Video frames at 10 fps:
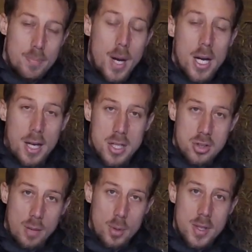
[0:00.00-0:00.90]
biogas
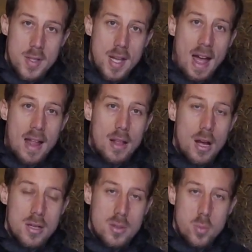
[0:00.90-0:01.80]
scrubbers and
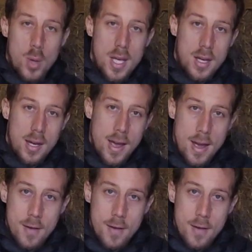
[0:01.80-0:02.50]
last week